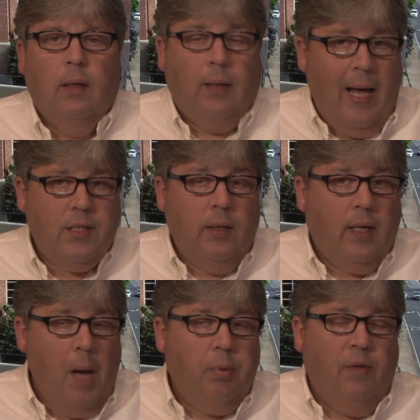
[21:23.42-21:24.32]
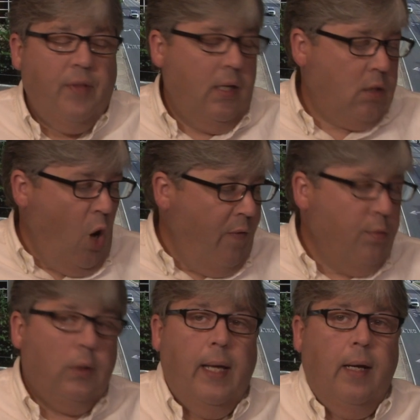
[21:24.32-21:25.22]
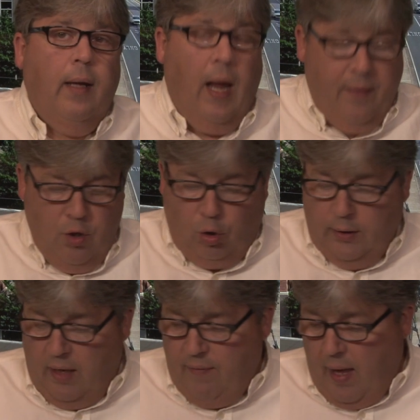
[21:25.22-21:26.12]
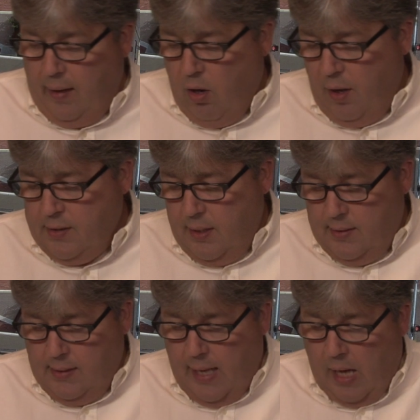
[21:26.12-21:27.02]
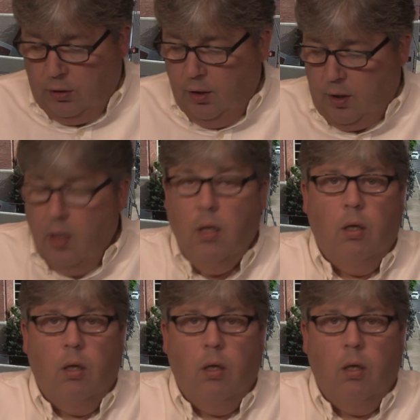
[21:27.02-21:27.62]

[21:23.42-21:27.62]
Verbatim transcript: Lastly, a couple of things COVID related, and then your Licking Valley RECC outlook.